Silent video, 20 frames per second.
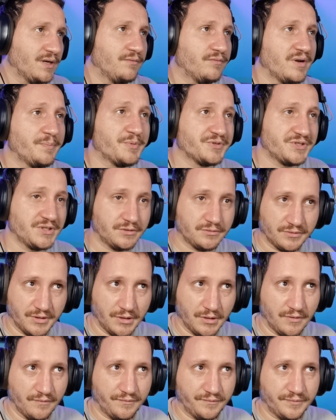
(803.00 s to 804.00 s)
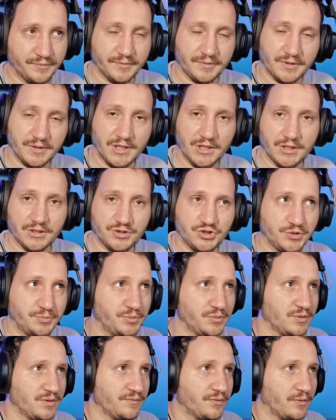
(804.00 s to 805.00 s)
repository of
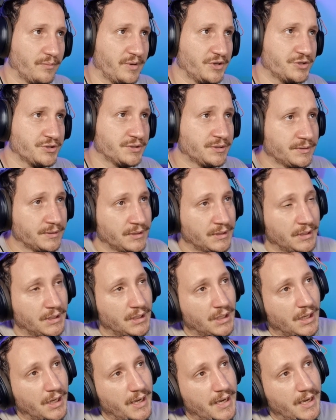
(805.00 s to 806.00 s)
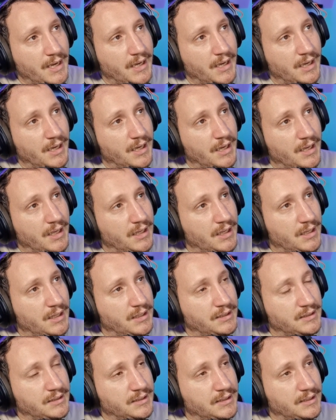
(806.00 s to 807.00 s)
GPU information,
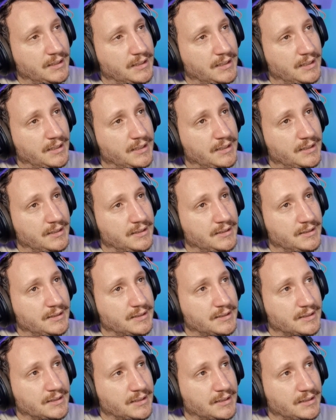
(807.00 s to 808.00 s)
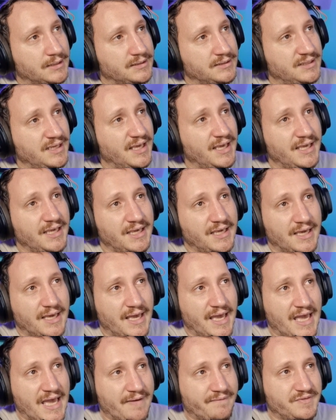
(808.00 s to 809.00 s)
and they
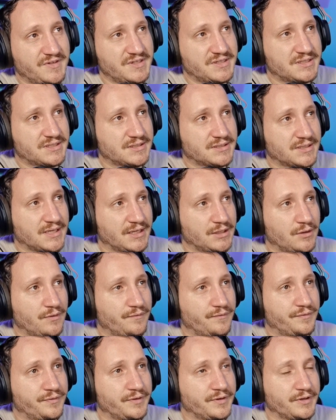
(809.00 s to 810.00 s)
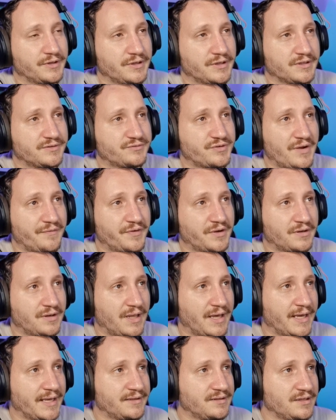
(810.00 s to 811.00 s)
have this kind of traffic
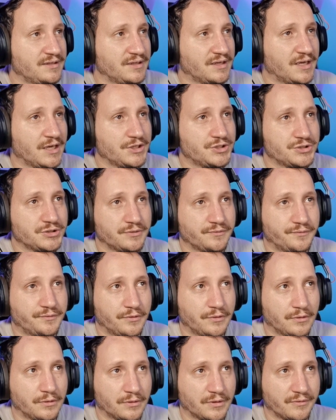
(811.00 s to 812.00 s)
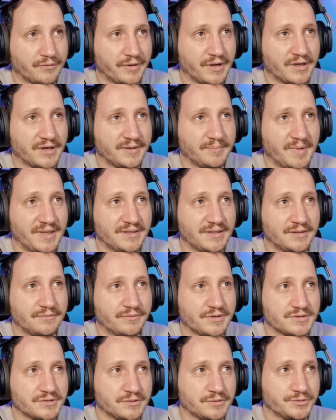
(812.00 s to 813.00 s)
light indication for recommended
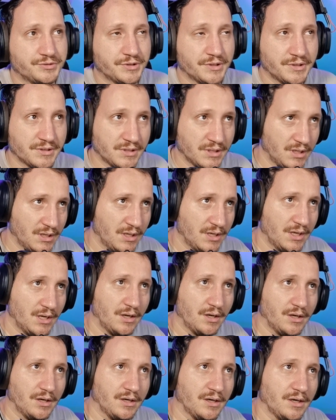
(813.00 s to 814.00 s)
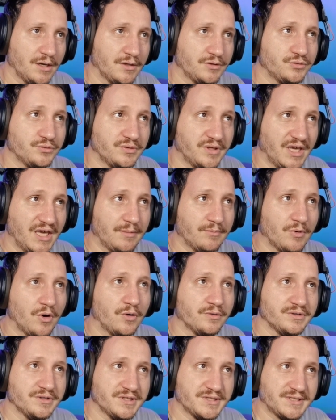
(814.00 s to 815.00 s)
resolution to game
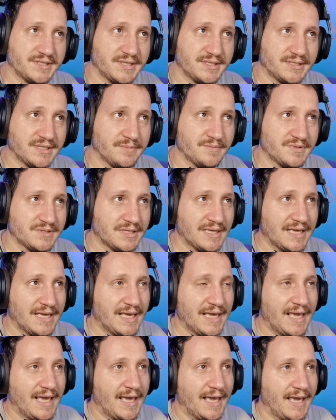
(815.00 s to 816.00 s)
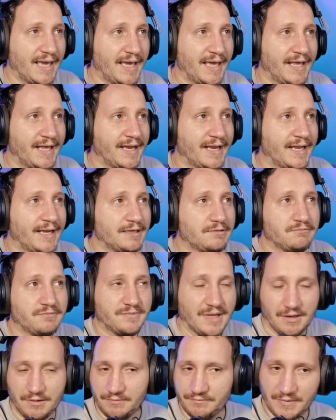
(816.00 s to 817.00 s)
on these systems. And
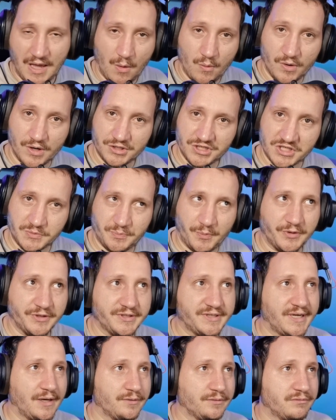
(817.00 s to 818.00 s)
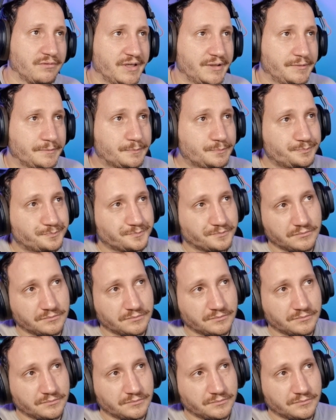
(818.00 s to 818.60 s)
I want to just point out, right,